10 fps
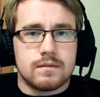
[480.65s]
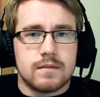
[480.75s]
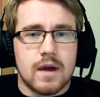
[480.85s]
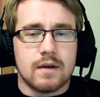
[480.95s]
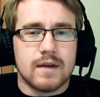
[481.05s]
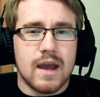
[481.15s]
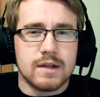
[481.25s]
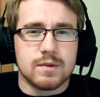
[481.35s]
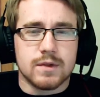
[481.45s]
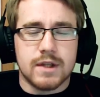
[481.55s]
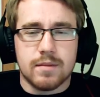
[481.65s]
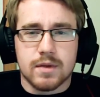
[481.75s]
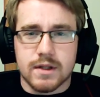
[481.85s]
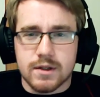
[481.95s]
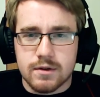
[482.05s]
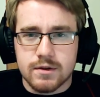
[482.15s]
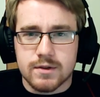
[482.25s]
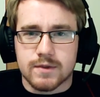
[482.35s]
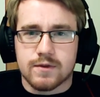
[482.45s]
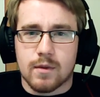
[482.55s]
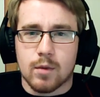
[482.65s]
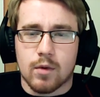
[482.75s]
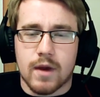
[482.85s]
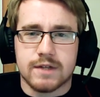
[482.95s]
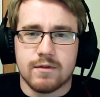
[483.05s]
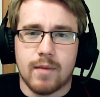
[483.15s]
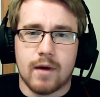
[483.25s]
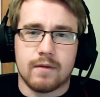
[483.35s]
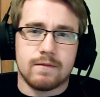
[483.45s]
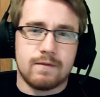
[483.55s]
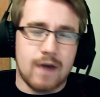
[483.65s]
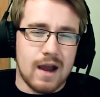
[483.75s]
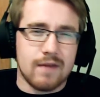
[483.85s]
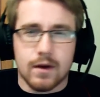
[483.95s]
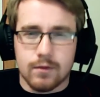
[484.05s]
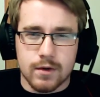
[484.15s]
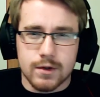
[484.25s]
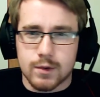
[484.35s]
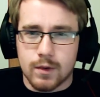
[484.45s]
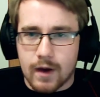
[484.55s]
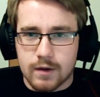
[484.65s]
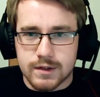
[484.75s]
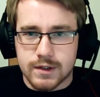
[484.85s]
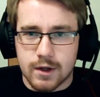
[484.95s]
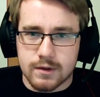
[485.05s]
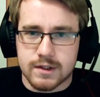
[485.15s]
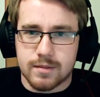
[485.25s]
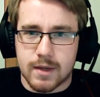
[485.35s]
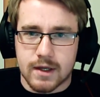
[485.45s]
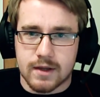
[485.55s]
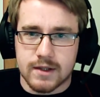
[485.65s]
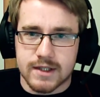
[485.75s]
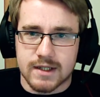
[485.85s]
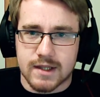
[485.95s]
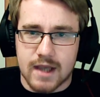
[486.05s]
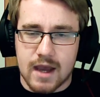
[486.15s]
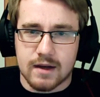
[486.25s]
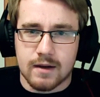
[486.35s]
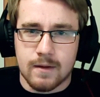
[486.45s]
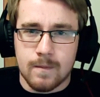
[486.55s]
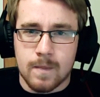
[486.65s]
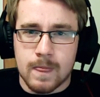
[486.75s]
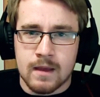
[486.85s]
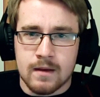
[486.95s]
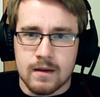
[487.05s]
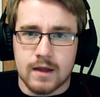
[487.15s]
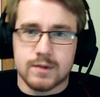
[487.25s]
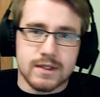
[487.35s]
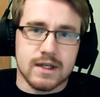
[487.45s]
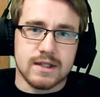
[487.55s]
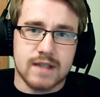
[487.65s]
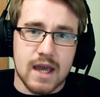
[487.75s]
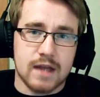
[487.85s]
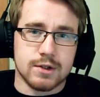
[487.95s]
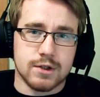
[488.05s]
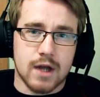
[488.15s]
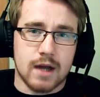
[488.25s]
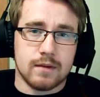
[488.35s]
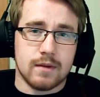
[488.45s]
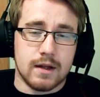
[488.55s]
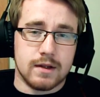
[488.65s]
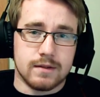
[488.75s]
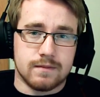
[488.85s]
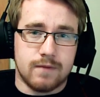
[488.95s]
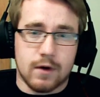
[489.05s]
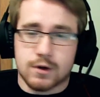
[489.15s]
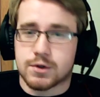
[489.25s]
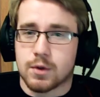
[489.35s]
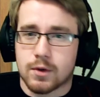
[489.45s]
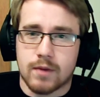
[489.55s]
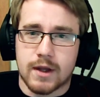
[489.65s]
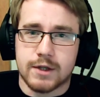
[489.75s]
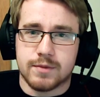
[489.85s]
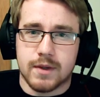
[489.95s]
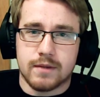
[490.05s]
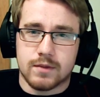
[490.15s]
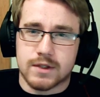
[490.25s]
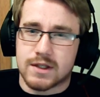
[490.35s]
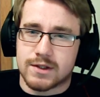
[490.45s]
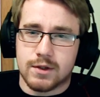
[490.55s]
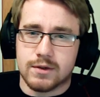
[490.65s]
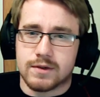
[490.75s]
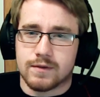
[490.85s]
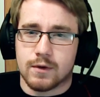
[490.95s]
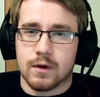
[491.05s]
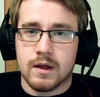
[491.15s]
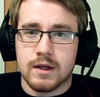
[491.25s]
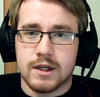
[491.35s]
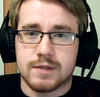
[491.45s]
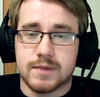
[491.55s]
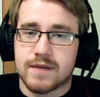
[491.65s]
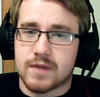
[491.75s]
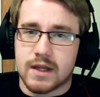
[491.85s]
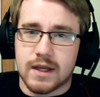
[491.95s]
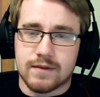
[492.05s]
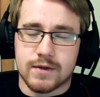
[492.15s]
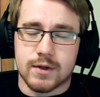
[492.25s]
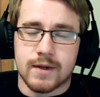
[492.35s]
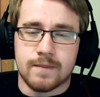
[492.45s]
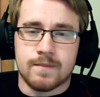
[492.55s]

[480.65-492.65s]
How cannons were typically used was from a range of about 500 to 1,000 yards, depending on the size of the cannon. As we discussed, canister shot had a far shorter range, but was also used for specifically infantry.